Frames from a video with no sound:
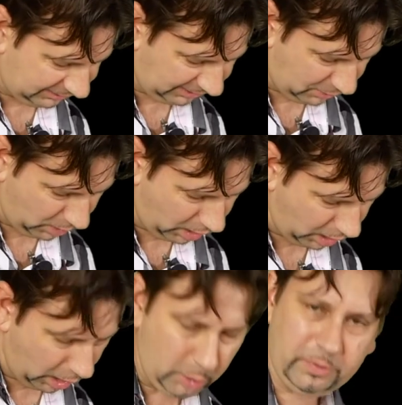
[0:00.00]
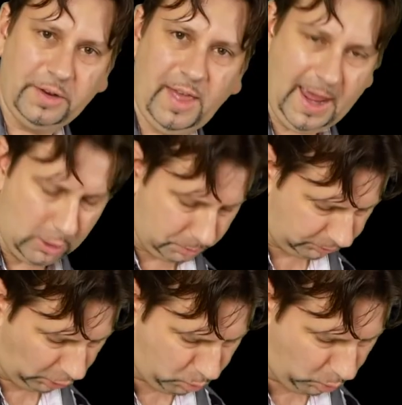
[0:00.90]
So hopefully that
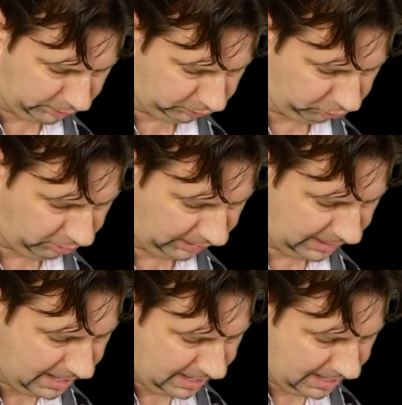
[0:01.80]
helps on one string.